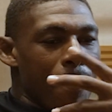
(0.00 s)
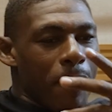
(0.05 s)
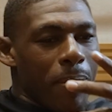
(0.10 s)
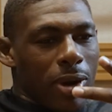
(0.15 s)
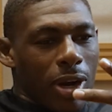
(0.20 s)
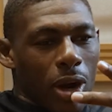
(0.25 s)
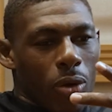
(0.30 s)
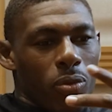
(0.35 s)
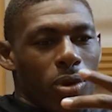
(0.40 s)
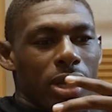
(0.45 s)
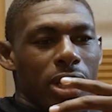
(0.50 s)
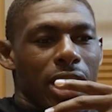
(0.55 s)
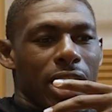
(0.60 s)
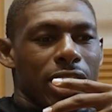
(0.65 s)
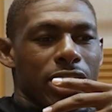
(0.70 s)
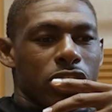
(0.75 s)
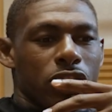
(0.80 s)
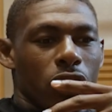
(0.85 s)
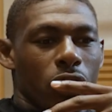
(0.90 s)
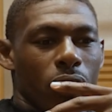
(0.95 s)
But I
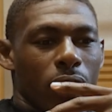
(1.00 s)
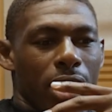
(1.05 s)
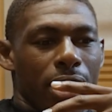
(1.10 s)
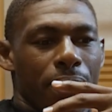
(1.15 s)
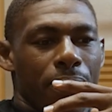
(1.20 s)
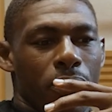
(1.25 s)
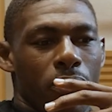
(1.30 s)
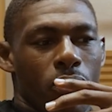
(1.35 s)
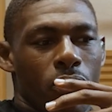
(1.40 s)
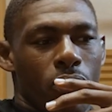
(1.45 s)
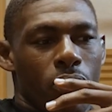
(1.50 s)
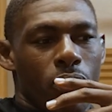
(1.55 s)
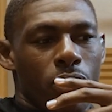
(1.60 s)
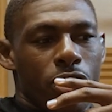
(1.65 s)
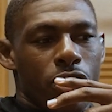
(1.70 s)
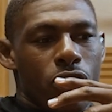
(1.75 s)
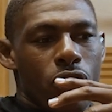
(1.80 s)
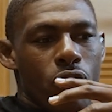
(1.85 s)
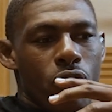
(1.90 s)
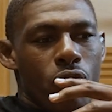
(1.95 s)
realized though, right,
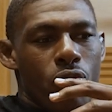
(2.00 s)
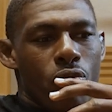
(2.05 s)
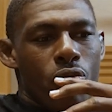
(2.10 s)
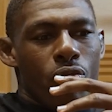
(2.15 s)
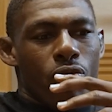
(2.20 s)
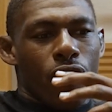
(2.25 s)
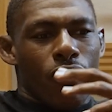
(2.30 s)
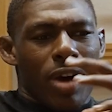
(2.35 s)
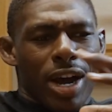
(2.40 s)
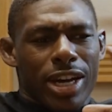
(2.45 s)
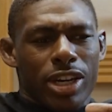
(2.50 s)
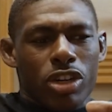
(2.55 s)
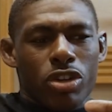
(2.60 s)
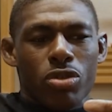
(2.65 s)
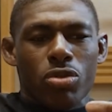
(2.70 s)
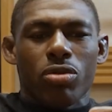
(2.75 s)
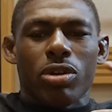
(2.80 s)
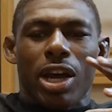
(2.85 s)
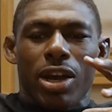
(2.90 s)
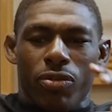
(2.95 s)
when you fighting a
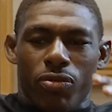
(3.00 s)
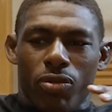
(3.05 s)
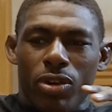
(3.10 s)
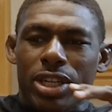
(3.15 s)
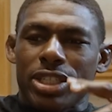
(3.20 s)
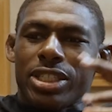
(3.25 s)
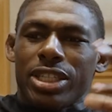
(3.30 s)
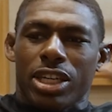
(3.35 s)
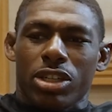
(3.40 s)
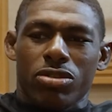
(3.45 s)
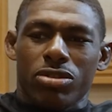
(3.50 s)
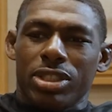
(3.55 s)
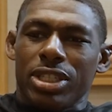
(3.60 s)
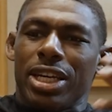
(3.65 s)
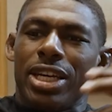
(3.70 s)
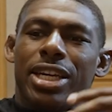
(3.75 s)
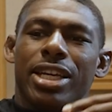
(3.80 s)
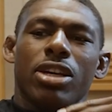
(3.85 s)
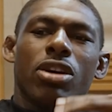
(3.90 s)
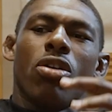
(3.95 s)
dude like Francis, like you
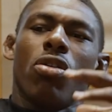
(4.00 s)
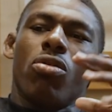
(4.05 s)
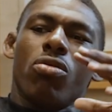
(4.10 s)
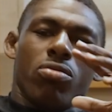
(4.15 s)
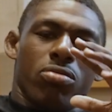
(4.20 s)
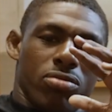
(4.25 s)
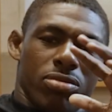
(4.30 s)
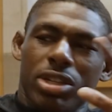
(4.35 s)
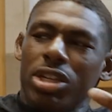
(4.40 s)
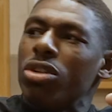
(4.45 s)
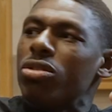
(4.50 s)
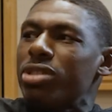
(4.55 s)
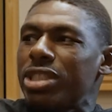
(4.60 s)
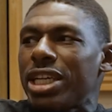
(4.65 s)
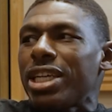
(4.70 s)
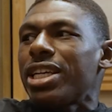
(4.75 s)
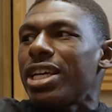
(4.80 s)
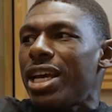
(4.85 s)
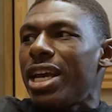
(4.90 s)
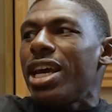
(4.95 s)
said, he gonna
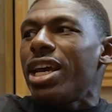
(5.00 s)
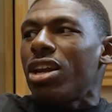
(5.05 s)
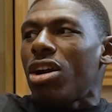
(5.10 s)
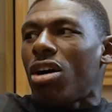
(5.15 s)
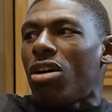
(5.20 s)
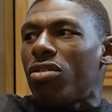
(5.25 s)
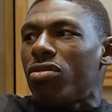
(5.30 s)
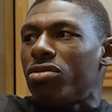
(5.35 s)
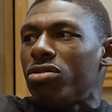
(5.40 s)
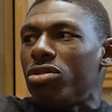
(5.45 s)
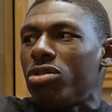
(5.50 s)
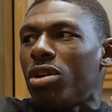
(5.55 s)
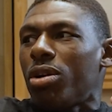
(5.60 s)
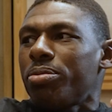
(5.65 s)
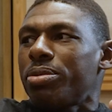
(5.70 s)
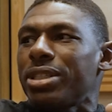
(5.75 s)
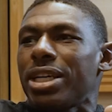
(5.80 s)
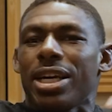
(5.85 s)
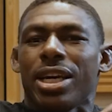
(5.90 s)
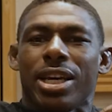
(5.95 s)
take your head off. You know what
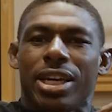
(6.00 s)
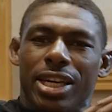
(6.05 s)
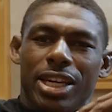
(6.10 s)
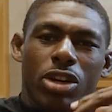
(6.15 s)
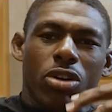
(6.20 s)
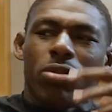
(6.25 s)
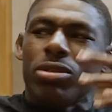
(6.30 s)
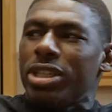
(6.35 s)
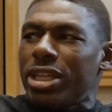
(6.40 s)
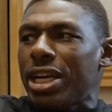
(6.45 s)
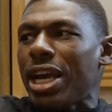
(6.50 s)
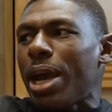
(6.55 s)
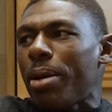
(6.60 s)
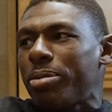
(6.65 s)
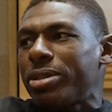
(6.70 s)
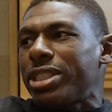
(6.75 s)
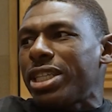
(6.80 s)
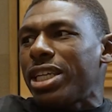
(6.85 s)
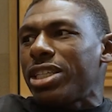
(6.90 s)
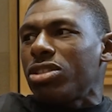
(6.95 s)
I'm saying? He gonna
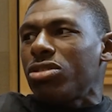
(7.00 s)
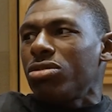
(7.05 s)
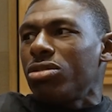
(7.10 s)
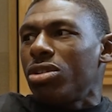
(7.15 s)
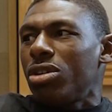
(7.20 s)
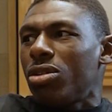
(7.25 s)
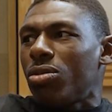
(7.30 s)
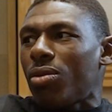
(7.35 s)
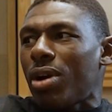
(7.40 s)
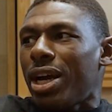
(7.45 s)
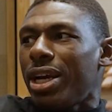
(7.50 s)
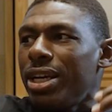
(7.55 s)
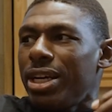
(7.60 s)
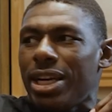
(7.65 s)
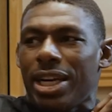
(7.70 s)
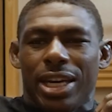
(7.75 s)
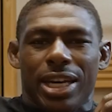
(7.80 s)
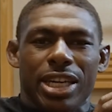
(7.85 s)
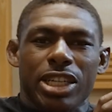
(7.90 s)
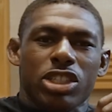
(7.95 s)
decapitate you, right?
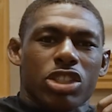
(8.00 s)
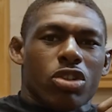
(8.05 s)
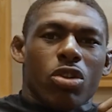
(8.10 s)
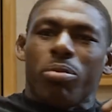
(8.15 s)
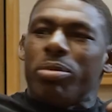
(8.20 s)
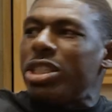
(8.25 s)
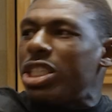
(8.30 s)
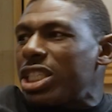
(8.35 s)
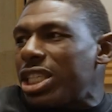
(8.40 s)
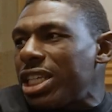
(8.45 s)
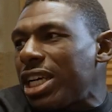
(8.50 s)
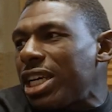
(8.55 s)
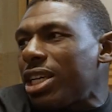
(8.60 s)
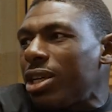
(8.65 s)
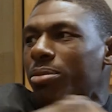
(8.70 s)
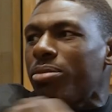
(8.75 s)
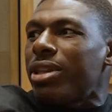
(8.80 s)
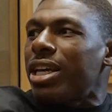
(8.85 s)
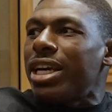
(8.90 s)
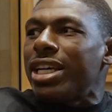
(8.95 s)
And he just gonna be slinging
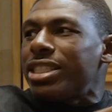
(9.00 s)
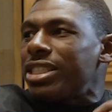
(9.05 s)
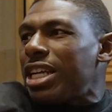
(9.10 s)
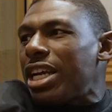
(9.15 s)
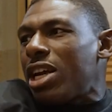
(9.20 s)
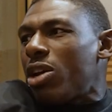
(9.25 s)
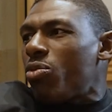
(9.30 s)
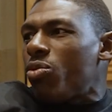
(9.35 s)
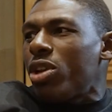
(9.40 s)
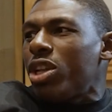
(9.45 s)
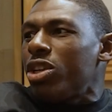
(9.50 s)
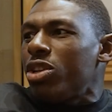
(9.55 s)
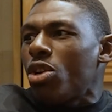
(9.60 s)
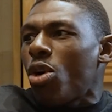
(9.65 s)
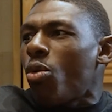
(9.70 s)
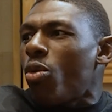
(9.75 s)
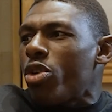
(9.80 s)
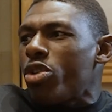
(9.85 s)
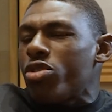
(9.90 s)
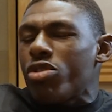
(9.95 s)
them things. There ain't really know
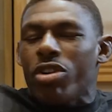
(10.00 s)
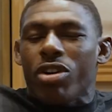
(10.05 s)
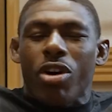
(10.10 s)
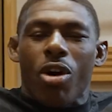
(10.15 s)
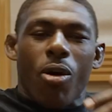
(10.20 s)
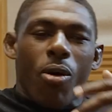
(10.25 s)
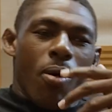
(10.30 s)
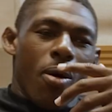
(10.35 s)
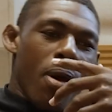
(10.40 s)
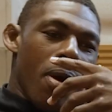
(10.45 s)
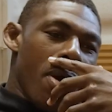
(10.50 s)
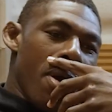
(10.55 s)
where you can go.